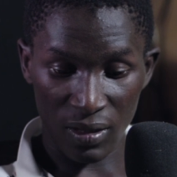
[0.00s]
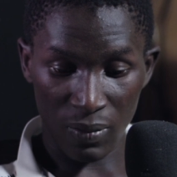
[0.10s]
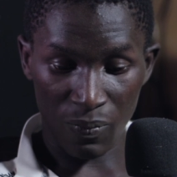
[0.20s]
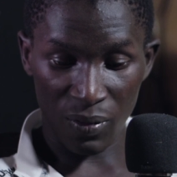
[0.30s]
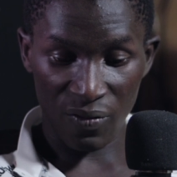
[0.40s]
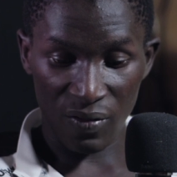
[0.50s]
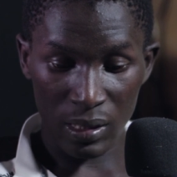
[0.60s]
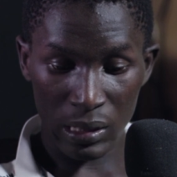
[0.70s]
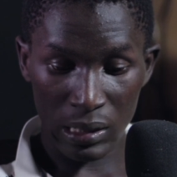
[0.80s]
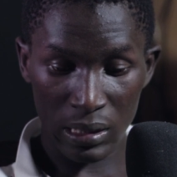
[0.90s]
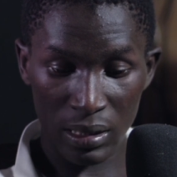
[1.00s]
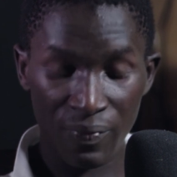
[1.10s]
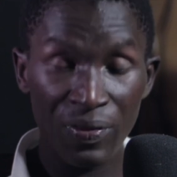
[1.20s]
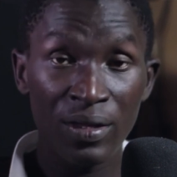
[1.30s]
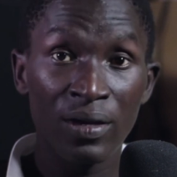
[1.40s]
the previous
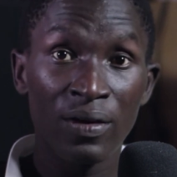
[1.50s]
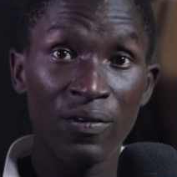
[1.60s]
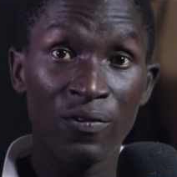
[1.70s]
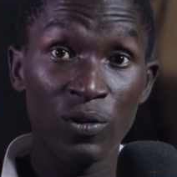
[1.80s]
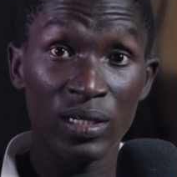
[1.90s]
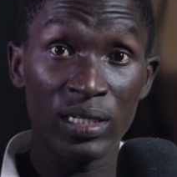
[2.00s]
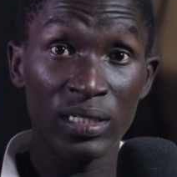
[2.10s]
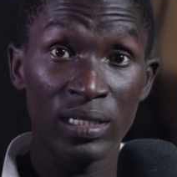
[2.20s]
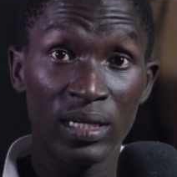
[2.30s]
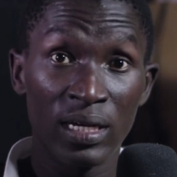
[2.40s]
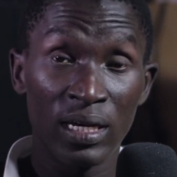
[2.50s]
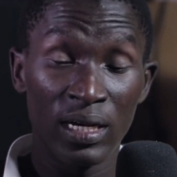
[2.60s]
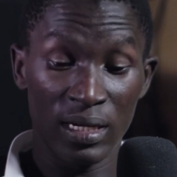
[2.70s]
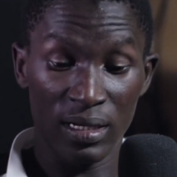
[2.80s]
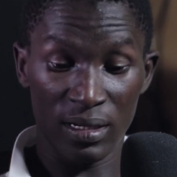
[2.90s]
footage
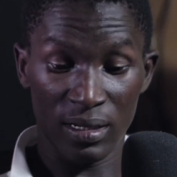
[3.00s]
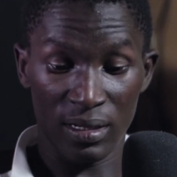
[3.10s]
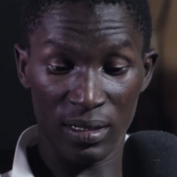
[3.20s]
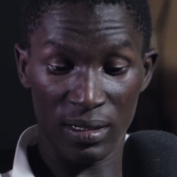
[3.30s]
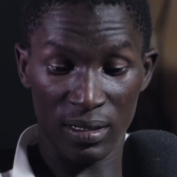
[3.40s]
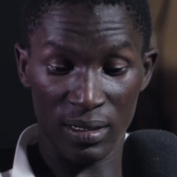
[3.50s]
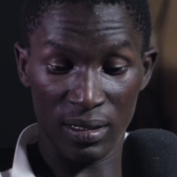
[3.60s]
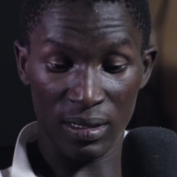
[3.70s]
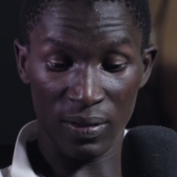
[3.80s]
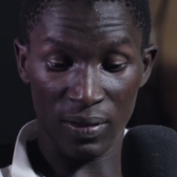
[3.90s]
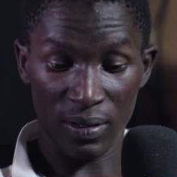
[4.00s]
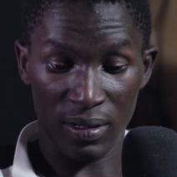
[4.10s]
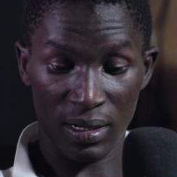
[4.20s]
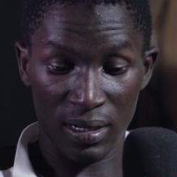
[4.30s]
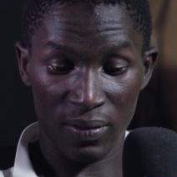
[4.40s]
and the
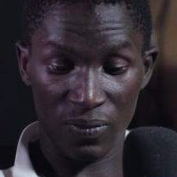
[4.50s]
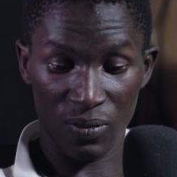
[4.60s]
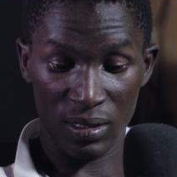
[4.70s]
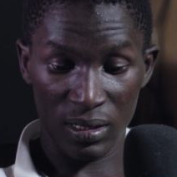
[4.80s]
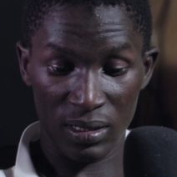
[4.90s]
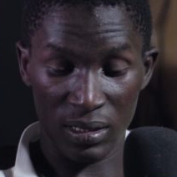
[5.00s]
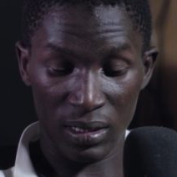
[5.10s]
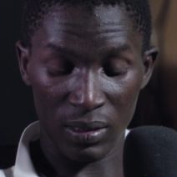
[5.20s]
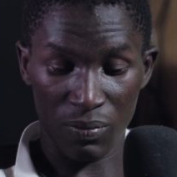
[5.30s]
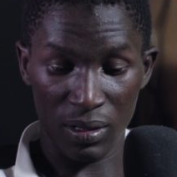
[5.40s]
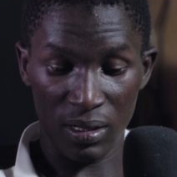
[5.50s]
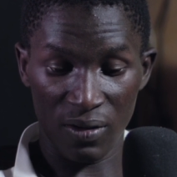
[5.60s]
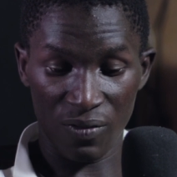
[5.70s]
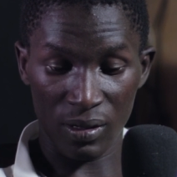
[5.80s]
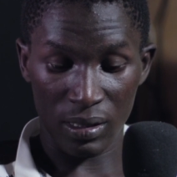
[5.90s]
current footage, there's a big
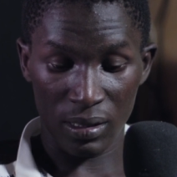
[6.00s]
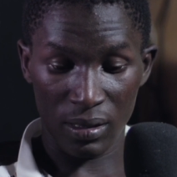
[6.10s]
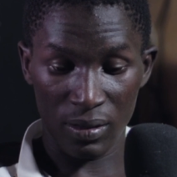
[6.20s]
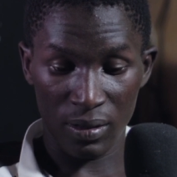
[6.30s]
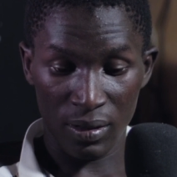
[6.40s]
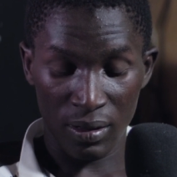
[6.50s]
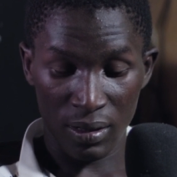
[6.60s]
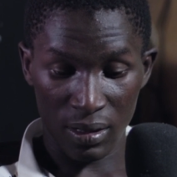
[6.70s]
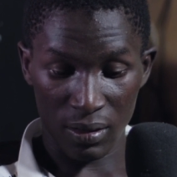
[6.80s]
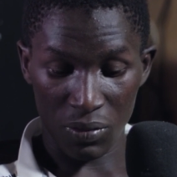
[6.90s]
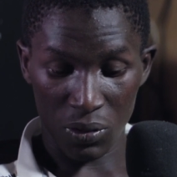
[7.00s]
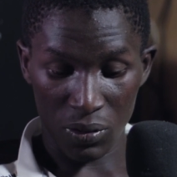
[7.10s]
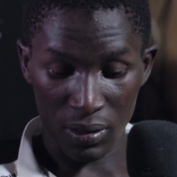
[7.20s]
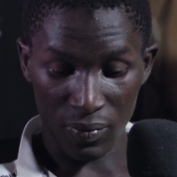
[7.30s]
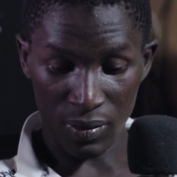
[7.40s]
difference in
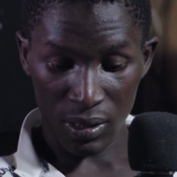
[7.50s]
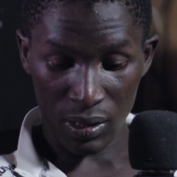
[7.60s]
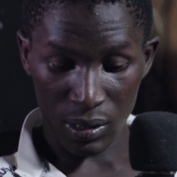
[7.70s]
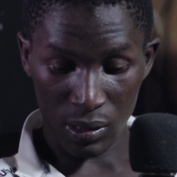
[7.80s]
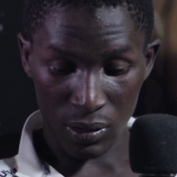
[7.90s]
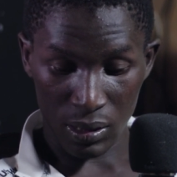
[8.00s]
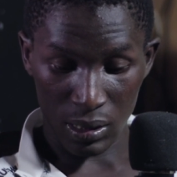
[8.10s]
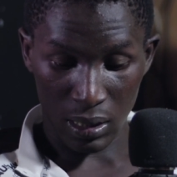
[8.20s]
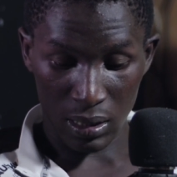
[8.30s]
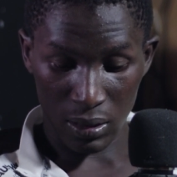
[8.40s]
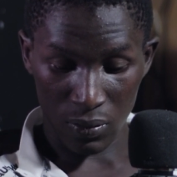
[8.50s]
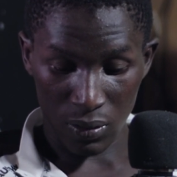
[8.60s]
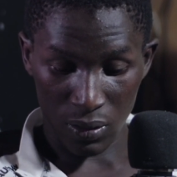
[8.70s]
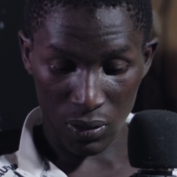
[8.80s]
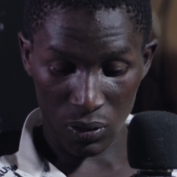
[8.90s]
between. So another thing
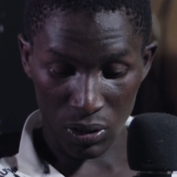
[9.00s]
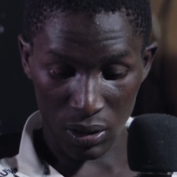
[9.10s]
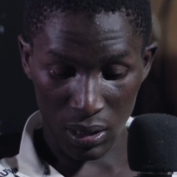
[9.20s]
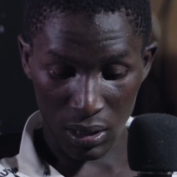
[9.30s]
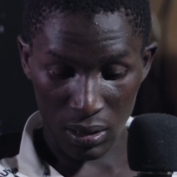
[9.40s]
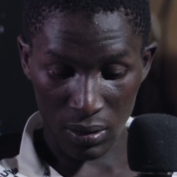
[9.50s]
we're going to check